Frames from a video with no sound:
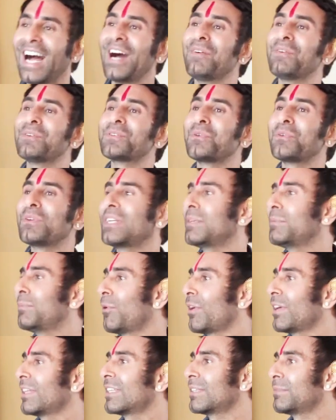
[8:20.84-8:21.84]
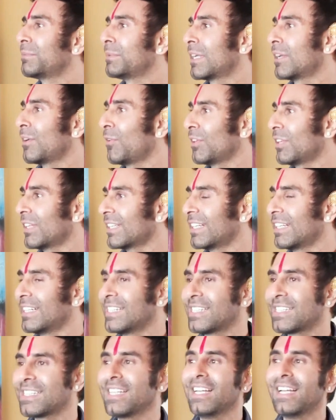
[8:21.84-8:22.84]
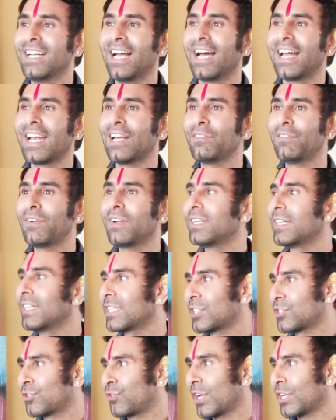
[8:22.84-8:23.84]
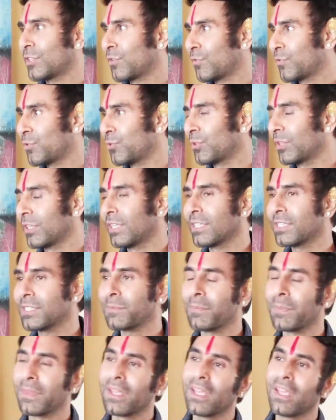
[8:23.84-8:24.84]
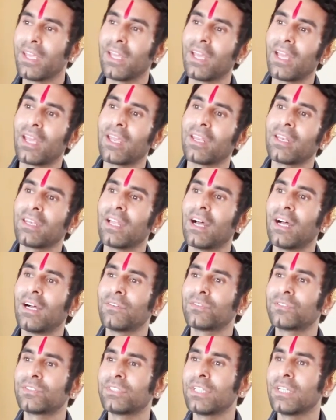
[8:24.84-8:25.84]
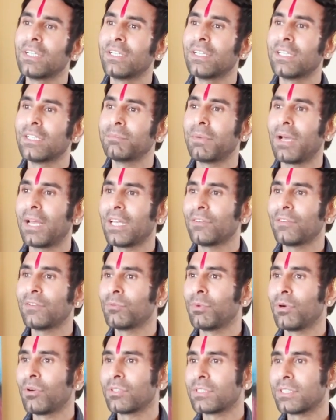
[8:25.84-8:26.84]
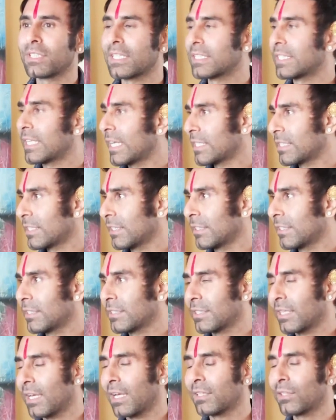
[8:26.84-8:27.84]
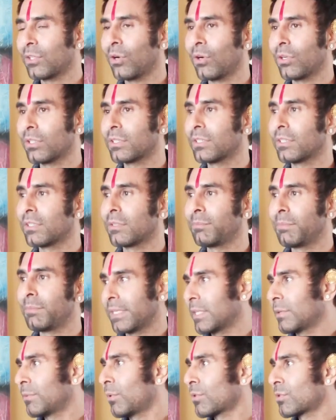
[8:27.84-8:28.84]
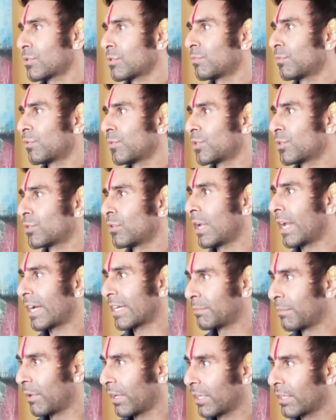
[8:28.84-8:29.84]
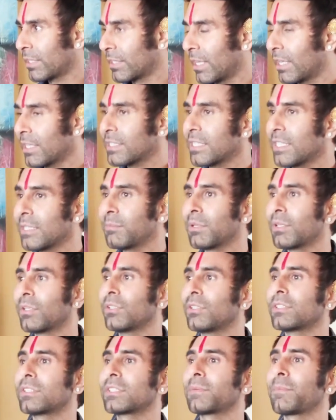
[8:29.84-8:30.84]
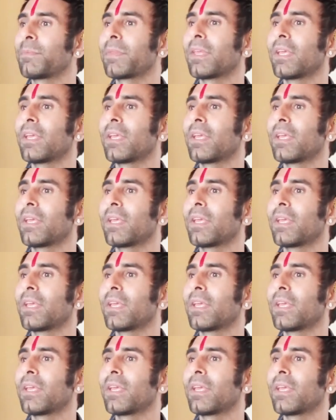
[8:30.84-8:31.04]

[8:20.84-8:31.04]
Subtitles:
I was the only boy in the middle of all the girls, and I felt a little strange for a few years. And after learning ballet for about 6-8 years, I thought better was to move into Latin American dancing, because